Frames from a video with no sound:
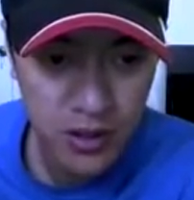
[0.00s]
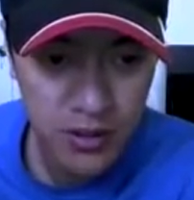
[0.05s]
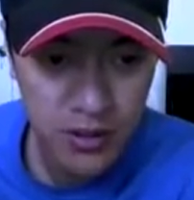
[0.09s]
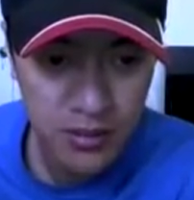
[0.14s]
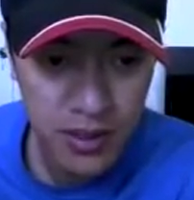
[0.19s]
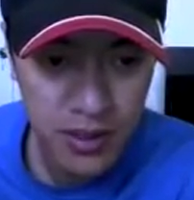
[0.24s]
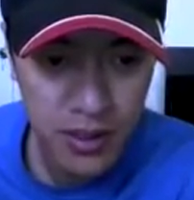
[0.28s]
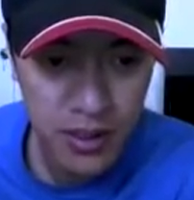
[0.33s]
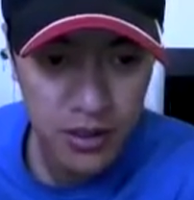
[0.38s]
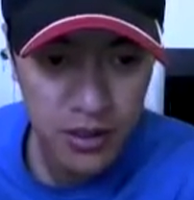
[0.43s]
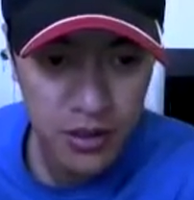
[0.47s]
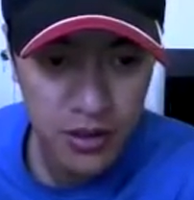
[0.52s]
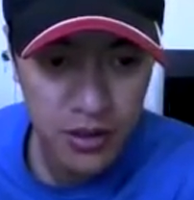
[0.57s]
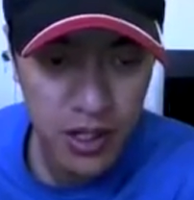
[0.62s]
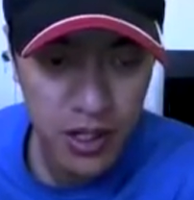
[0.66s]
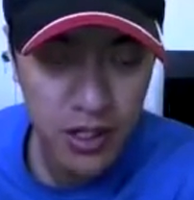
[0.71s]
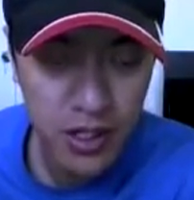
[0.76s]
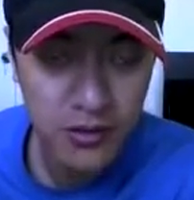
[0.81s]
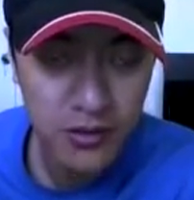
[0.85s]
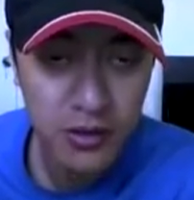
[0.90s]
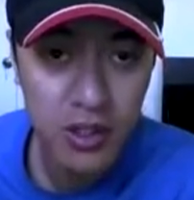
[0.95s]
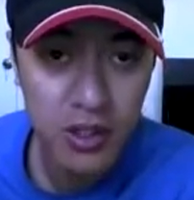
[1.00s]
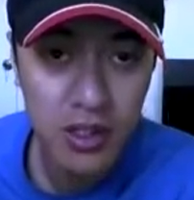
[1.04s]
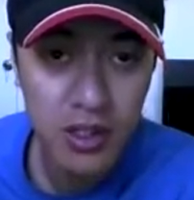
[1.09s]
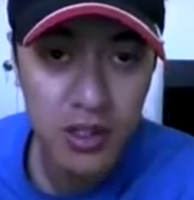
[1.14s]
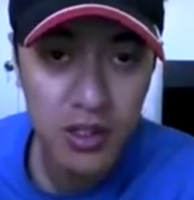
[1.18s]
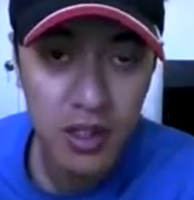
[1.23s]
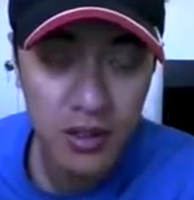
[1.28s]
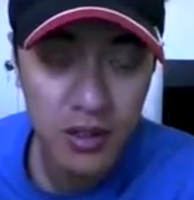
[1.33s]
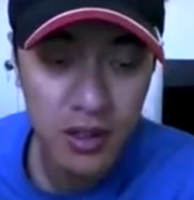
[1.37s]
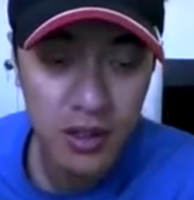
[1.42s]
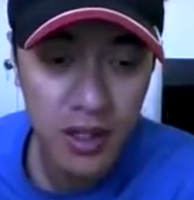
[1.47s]
I'm not gonna do that. I've already
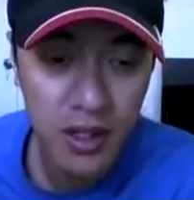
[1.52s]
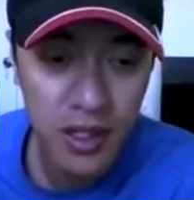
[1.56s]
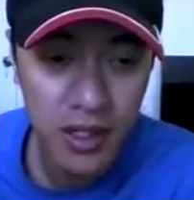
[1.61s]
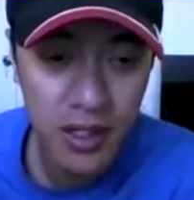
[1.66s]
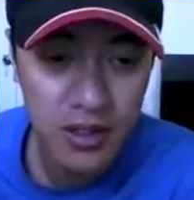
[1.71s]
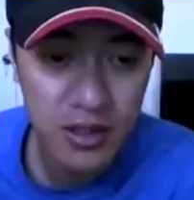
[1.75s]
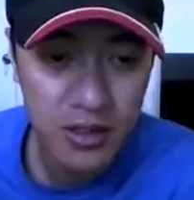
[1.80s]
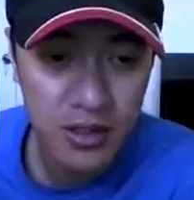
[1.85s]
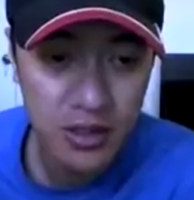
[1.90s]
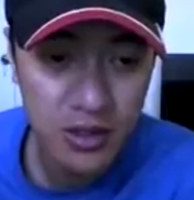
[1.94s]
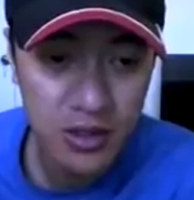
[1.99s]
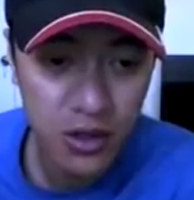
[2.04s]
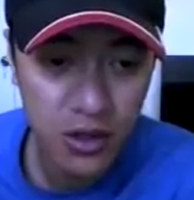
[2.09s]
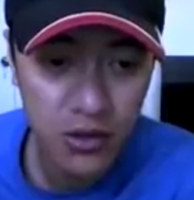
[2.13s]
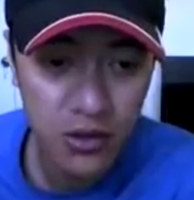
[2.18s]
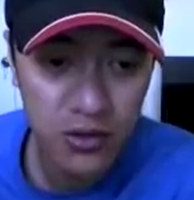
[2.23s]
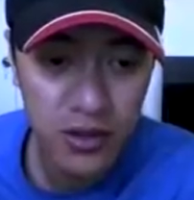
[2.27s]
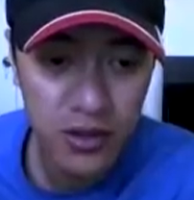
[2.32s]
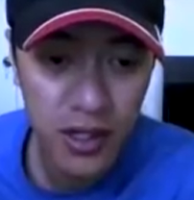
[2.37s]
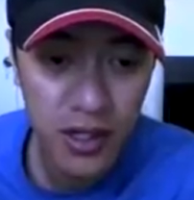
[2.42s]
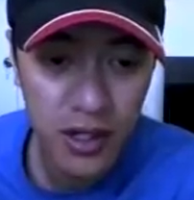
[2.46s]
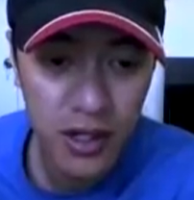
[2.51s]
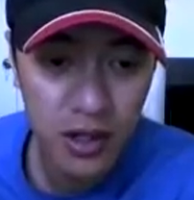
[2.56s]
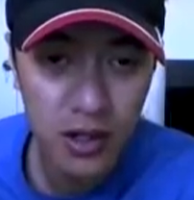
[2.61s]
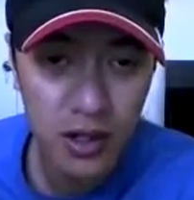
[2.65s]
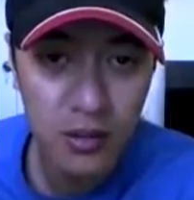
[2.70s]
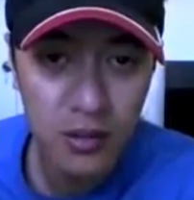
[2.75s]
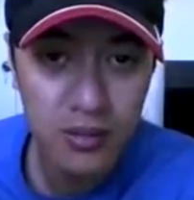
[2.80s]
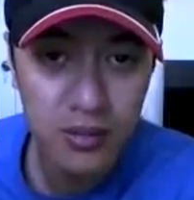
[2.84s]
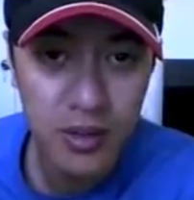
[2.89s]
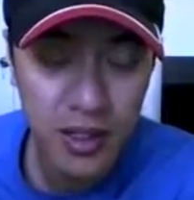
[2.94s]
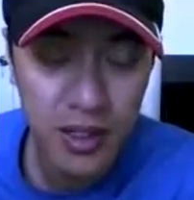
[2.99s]
done the latest over-the-air
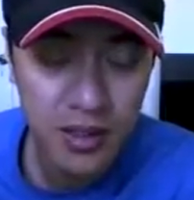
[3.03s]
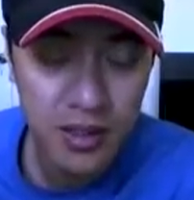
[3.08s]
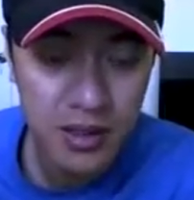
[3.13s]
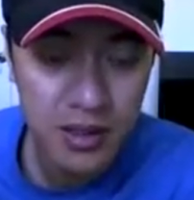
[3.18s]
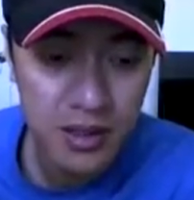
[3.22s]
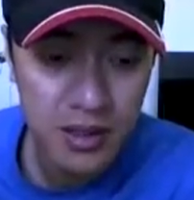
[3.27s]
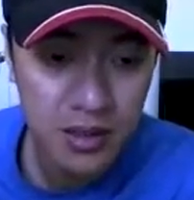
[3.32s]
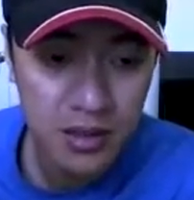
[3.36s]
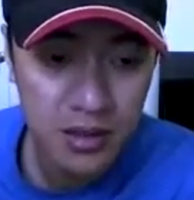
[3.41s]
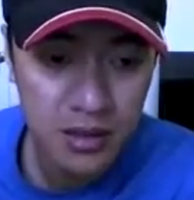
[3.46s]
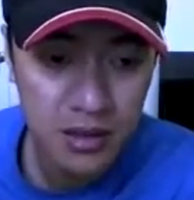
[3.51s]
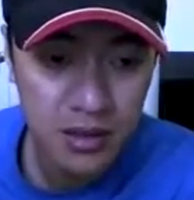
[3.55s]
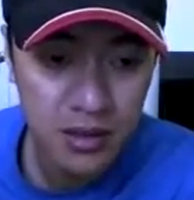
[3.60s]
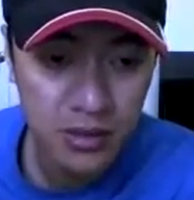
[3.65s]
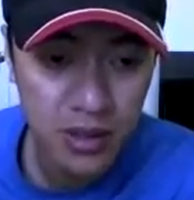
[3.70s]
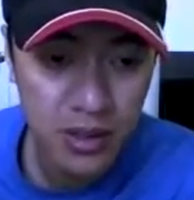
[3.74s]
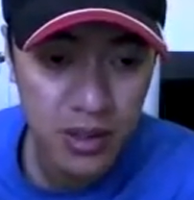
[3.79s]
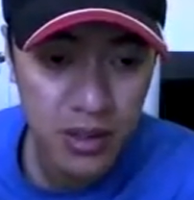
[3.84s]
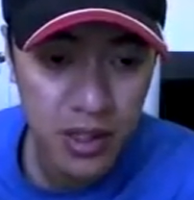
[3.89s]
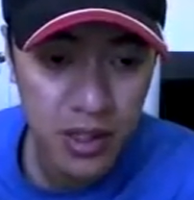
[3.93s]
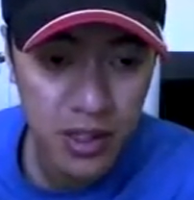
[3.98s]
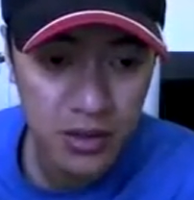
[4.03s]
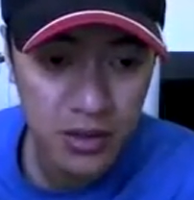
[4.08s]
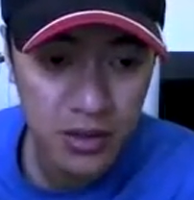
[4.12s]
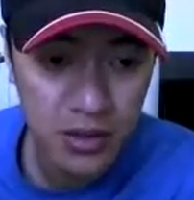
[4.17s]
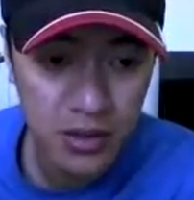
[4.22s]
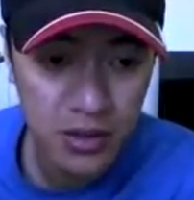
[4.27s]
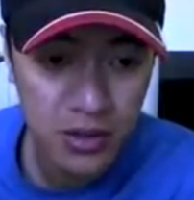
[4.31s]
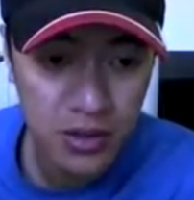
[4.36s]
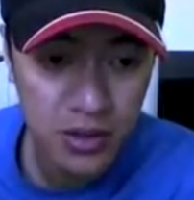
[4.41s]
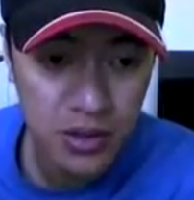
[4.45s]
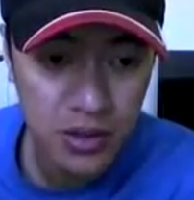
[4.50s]
updates with
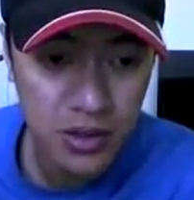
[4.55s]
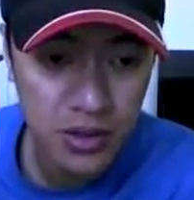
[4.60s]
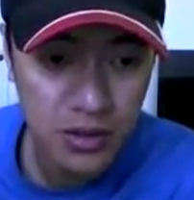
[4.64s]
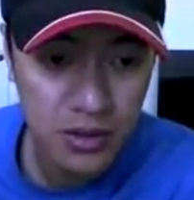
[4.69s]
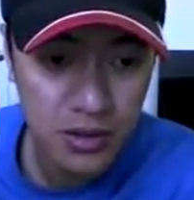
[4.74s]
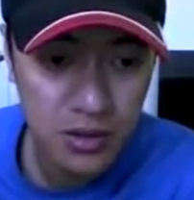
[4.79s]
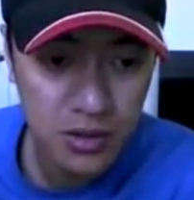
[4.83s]
ASUS,